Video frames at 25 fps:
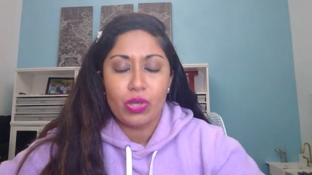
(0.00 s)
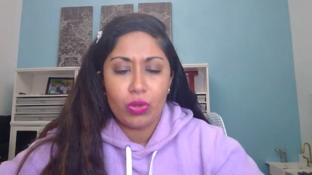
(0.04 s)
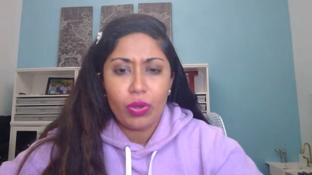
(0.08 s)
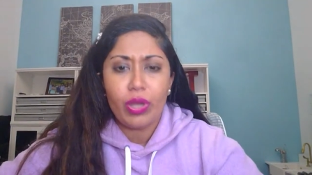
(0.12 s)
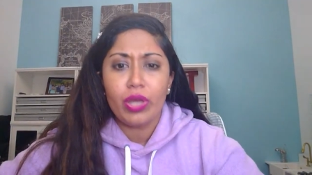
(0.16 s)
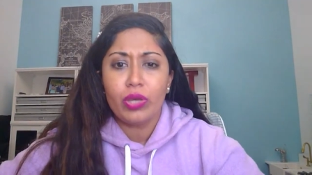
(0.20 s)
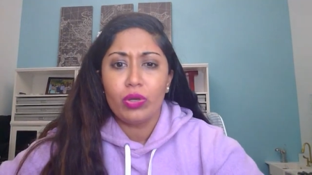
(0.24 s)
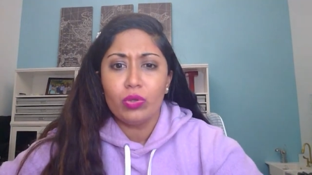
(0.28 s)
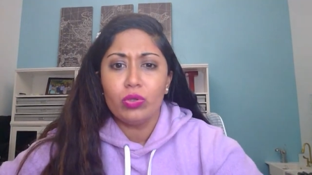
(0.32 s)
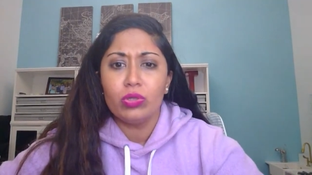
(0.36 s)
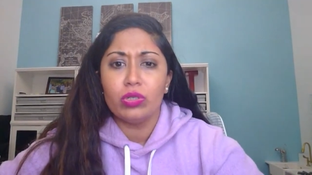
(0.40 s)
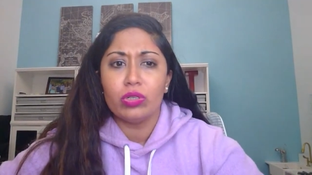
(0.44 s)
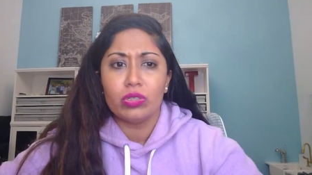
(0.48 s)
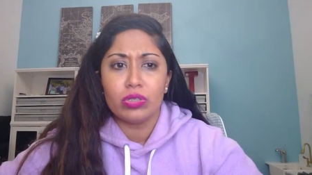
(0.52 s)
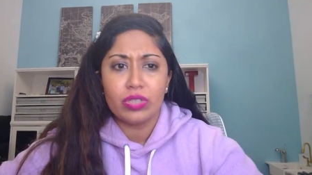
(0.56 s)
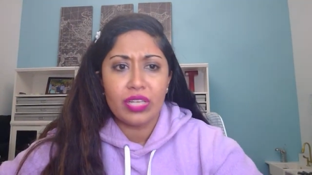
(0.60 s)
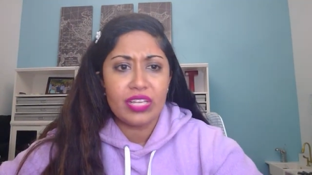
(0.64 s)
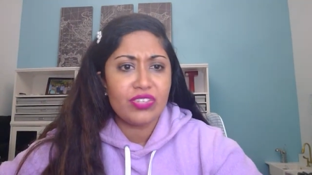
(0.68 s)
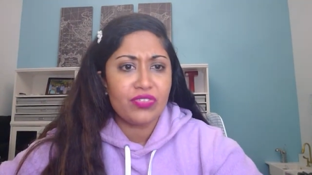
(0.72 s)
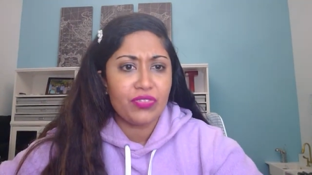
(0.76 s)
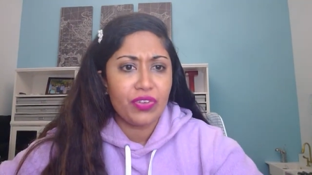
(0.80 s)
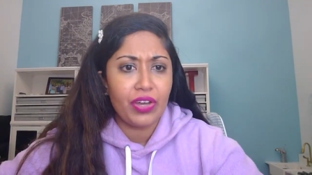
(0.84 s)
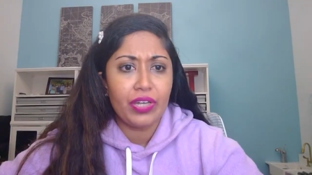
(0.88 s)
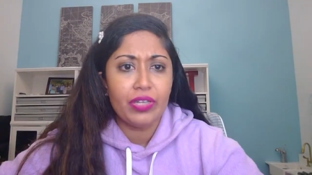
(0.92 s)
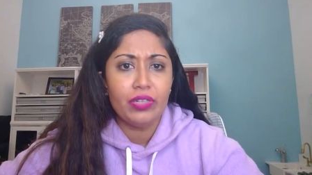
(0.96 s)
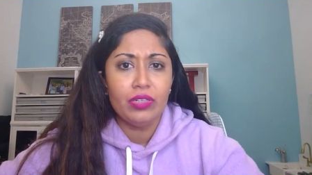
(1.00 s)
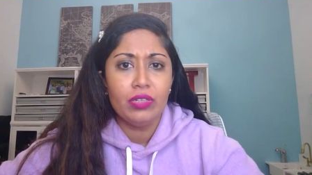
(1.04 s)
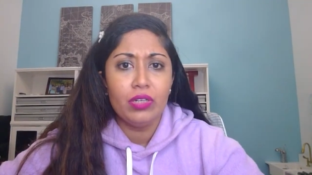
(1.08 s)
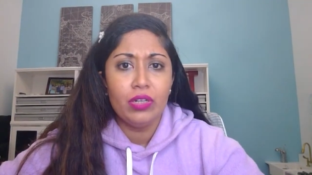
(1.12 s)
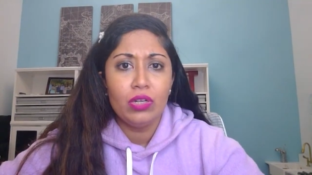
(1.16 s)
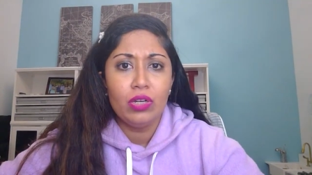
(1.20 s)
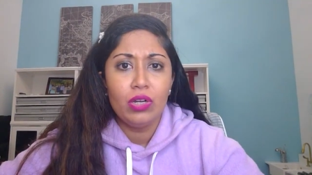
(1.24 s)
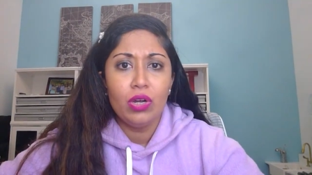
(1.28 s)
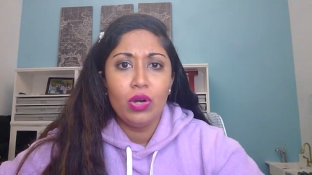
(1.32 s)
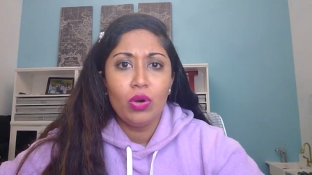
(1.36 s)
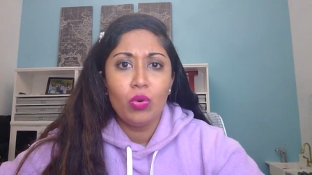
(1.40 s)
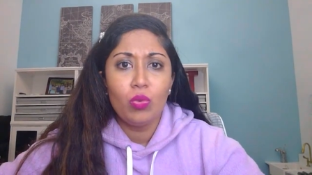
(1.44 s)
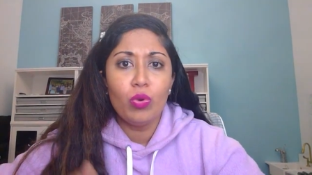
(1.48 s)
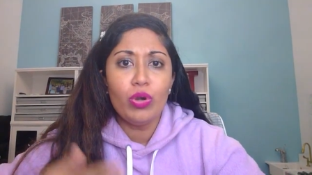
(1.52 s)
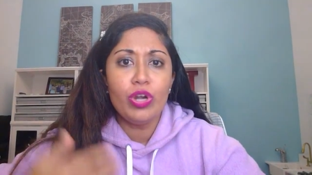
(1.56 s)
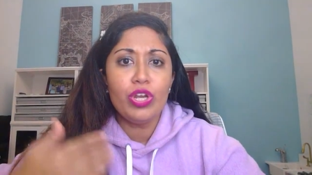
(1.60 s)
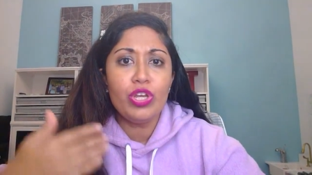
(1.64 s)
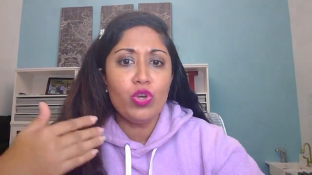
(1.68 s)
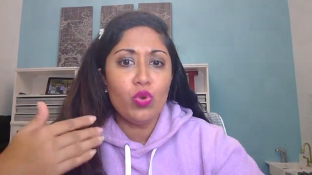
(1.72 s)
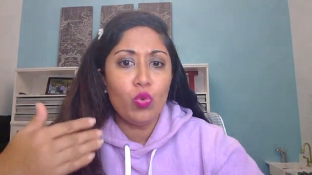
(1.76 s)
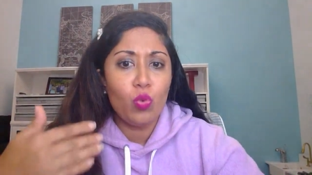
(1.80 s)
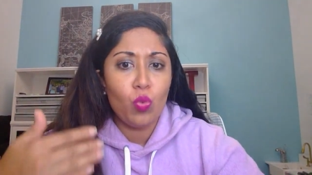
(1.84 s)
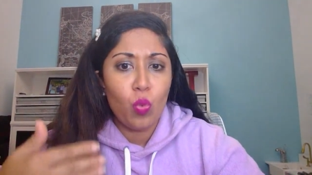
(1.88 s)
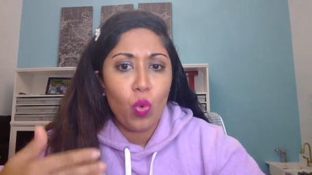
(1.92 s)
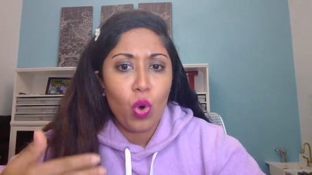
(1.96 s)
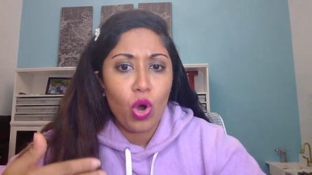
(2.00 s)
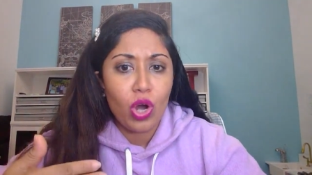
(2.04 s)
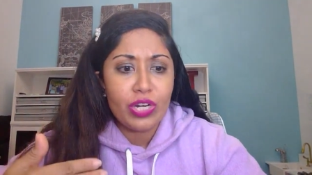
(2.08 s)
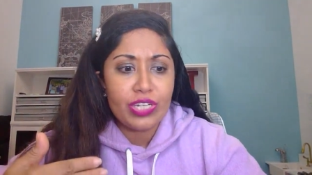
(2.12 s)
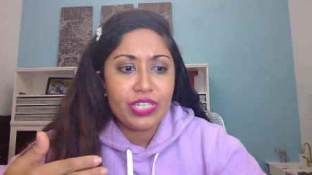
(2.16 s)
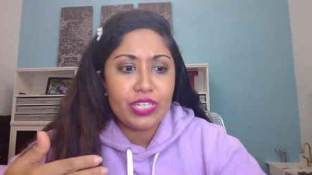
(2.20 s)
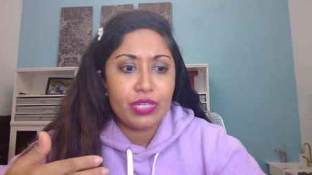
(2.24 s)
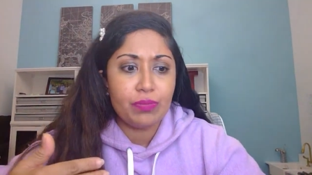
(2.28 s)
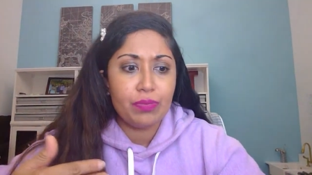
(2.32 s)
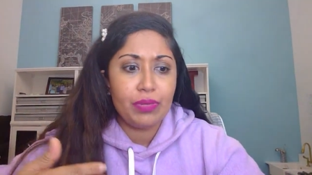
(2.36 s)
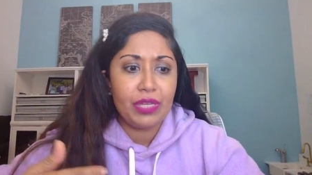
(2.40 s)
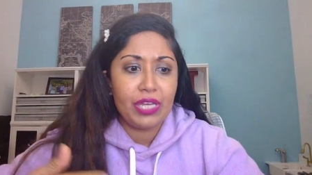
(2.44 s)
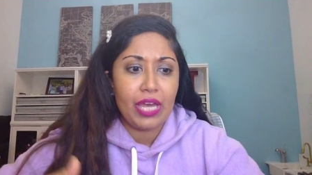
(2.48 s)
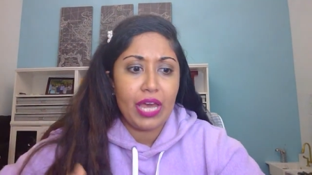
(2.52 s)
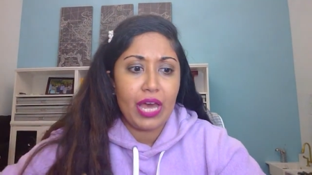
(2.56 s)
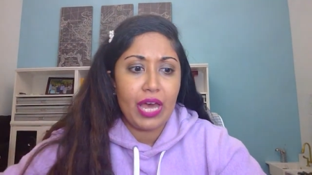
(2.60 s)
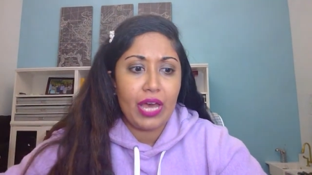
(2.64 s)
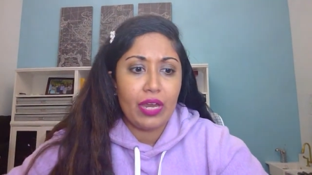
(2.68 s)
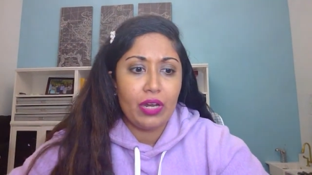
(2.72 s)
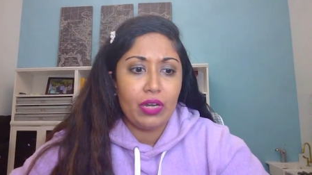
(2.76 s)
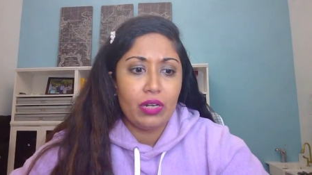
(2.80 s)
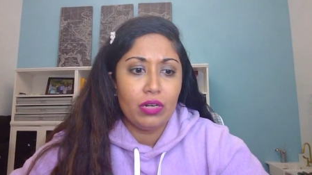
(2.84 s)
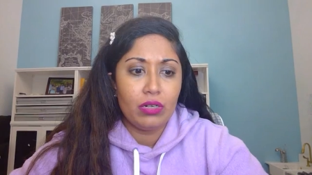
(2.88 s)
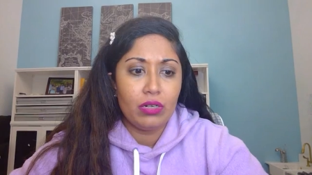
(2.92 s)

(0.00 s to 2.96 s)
Okay, cool. That's fine. Where do you want to be at?